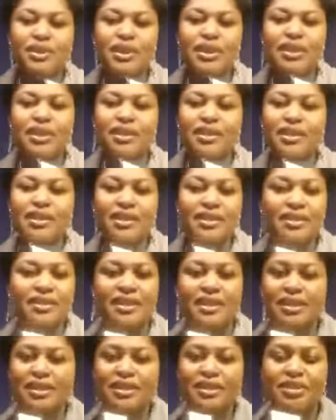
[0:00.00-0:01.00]

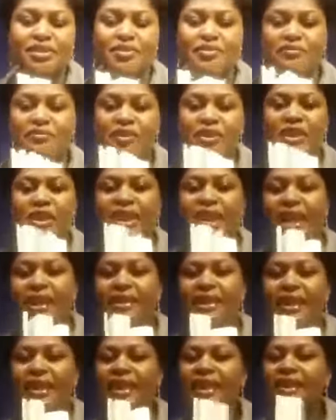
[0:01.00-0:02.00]
media and so forth.
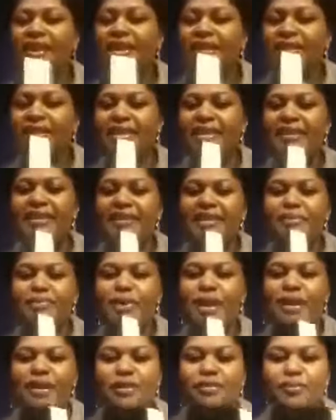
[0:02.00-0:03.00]
Nothing in there. This is
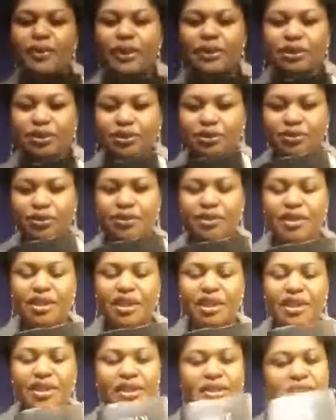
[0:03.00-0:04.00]
made special.
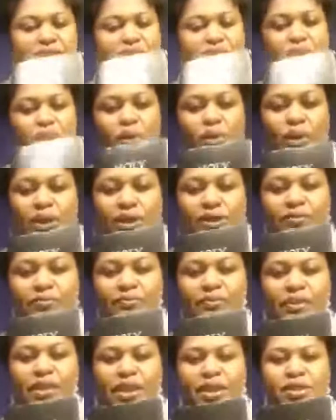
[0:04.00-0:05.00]
This is holy.
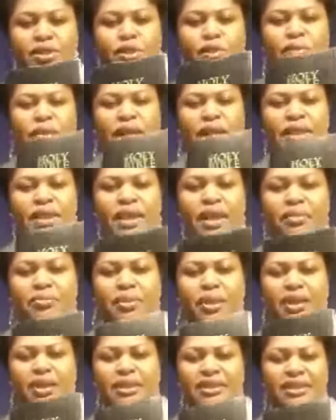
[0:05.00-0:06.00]
So, my dear
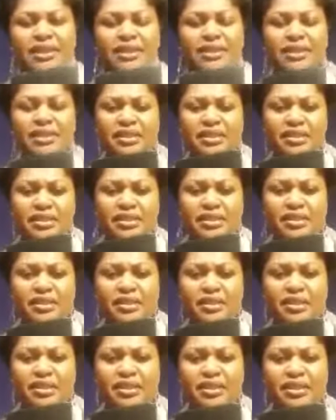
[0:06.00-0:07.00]
brothers and
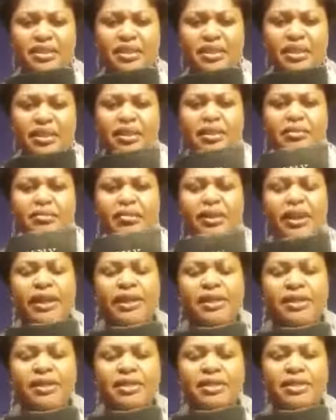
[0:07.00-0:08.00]
sisters,
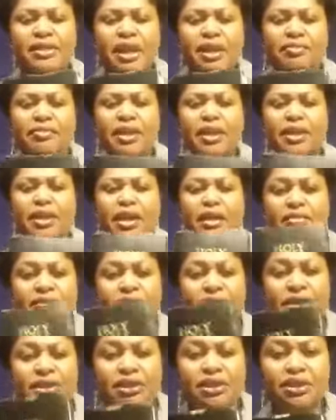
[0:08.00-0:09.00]
please, I'm
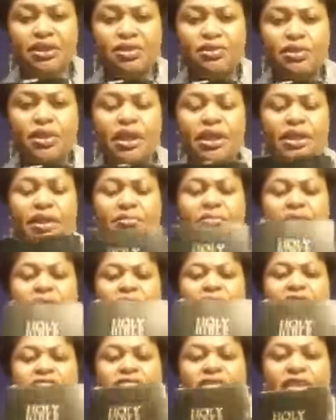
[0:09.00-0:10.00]
encouraging you and I'm
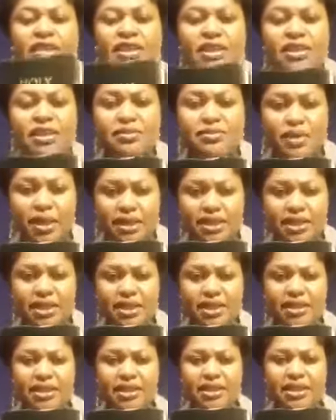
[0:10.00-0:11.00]
delivering this
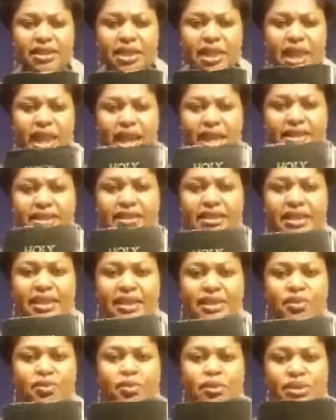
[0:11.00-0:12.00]
message as
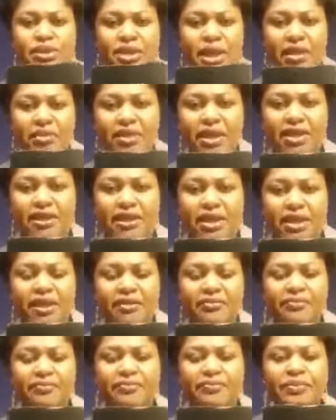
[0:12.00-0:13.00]
it was directed.